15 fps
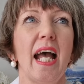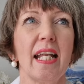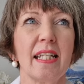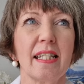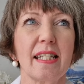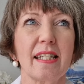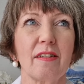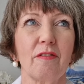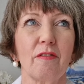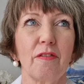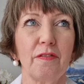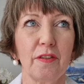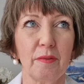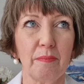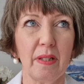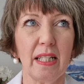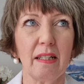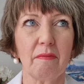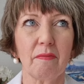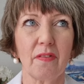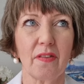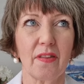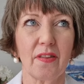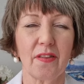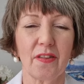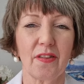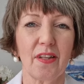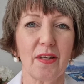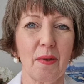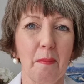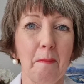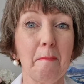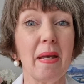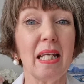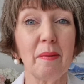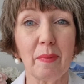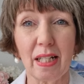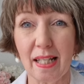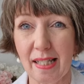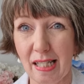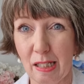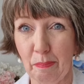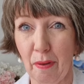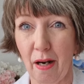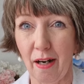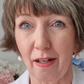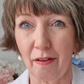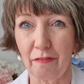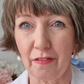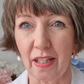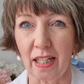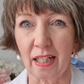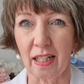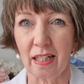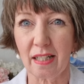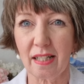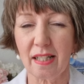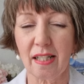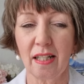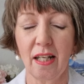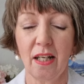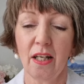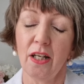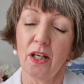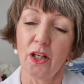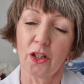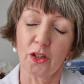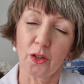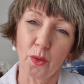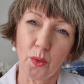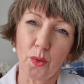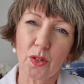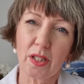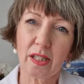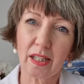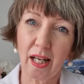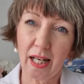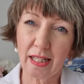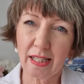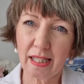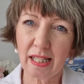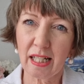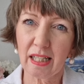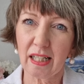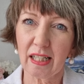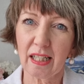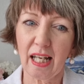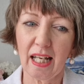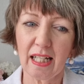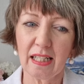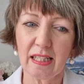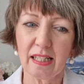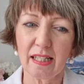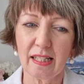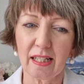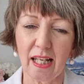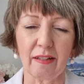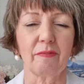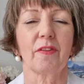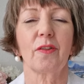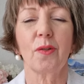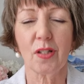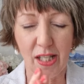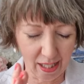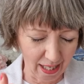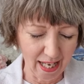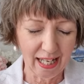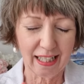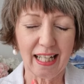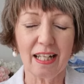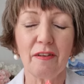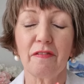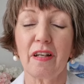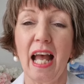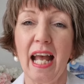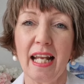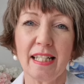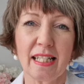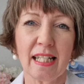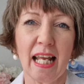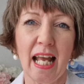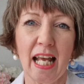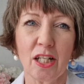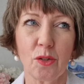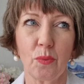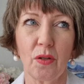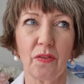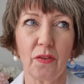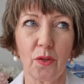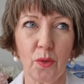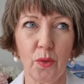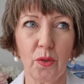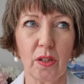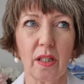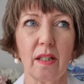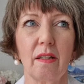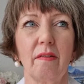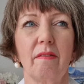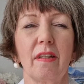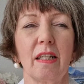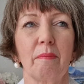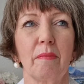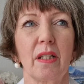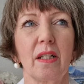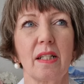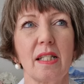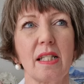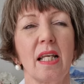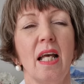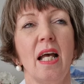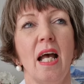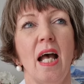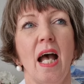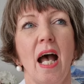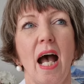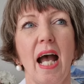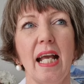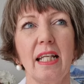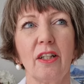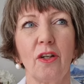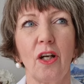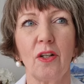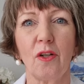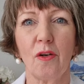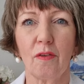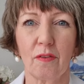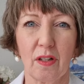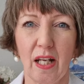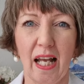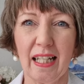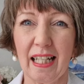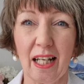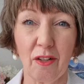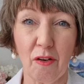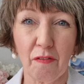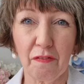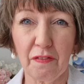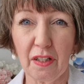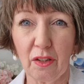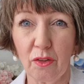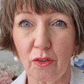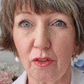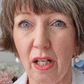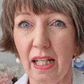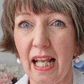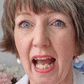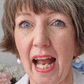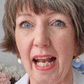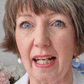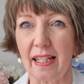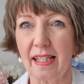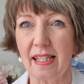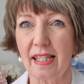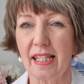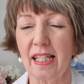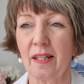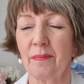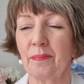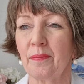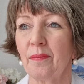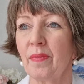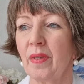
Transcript: And for me, the minimalist part of things goes kind of hand in hand with the Hygge thing, because I cannot feel relaxed